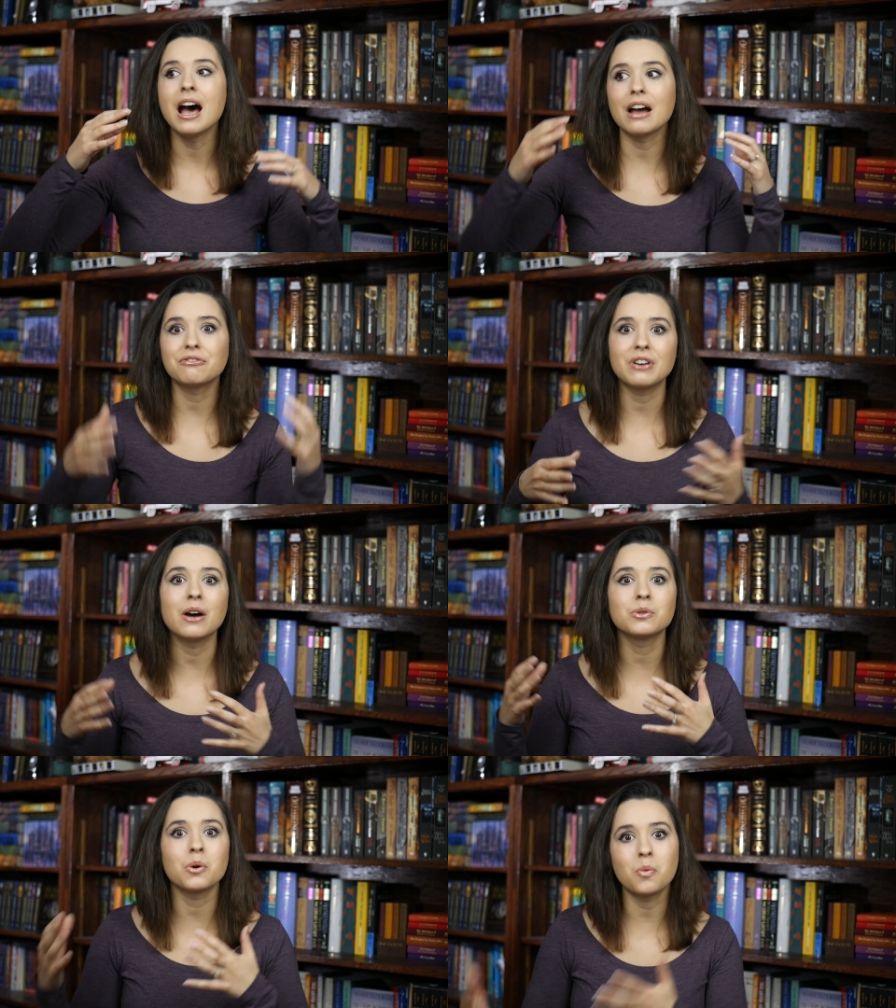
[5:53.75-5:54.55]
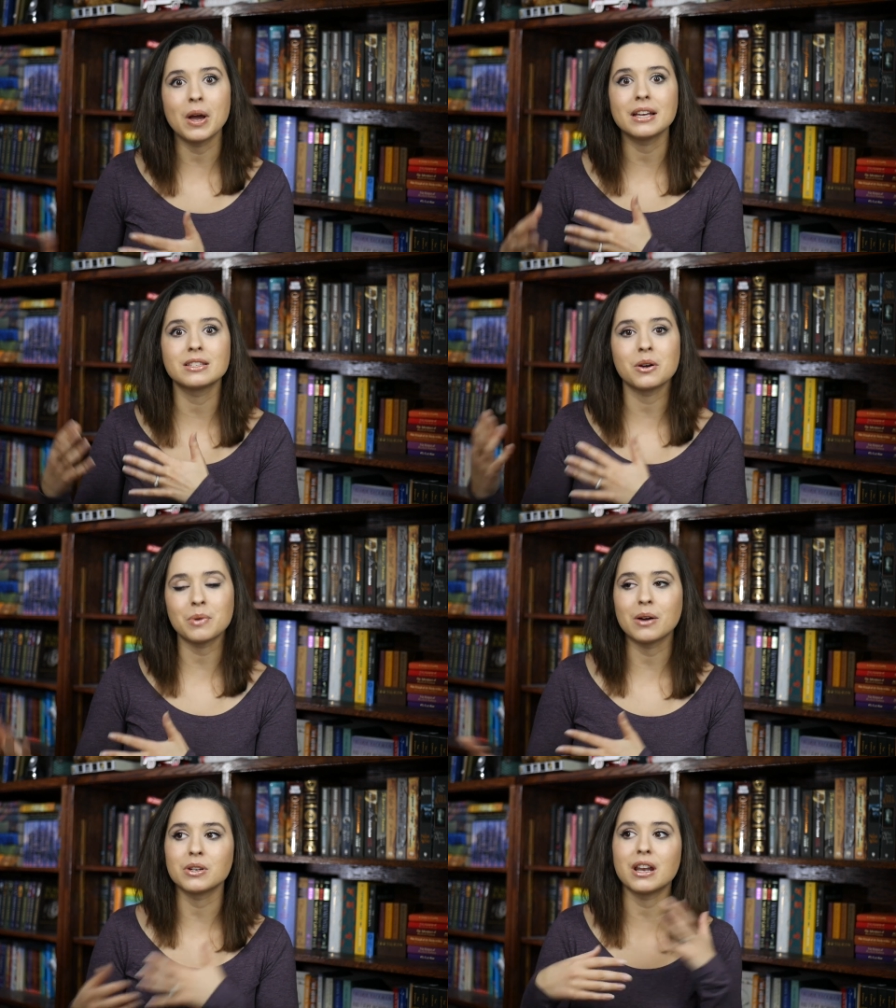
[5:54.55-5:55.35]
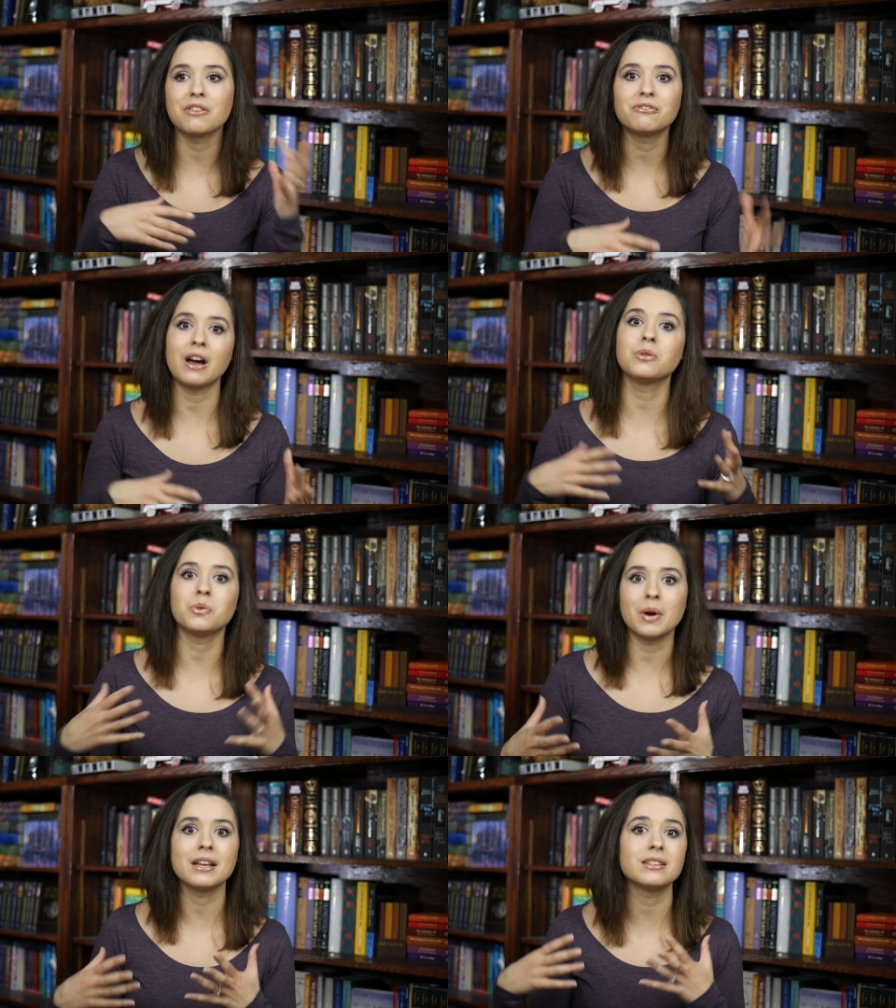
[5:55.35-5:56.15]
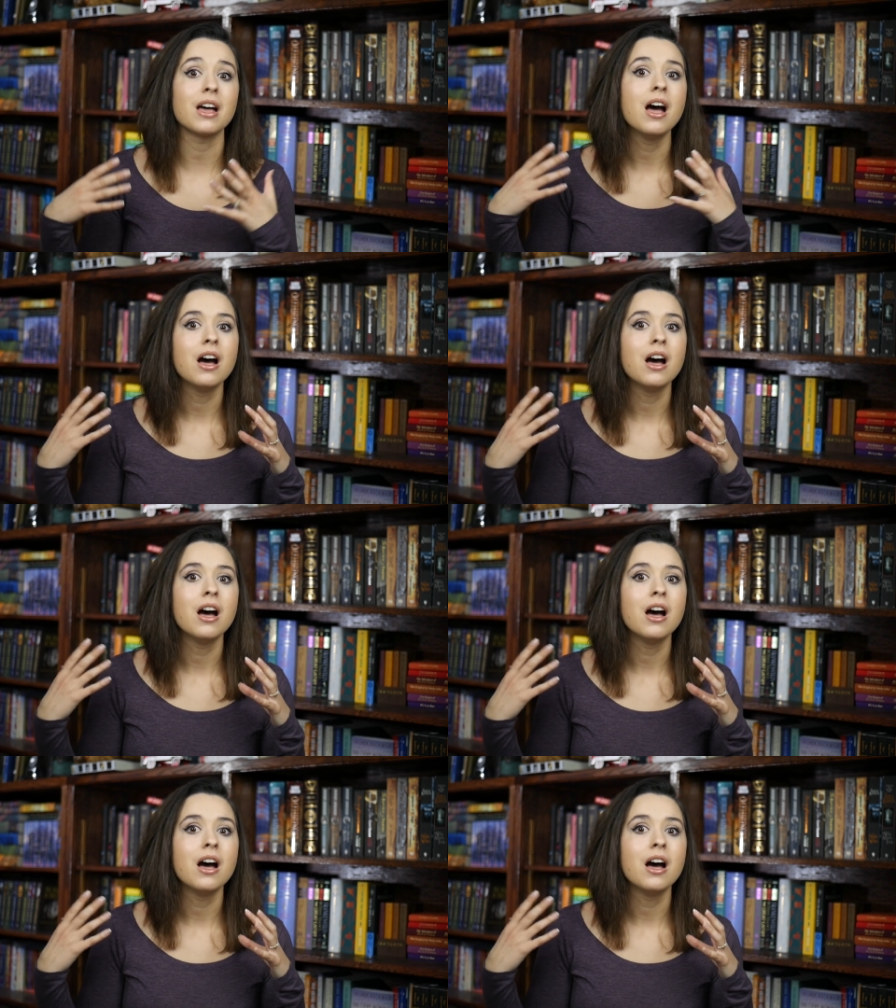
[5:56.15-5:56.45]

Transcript: I found ways around it. I found ways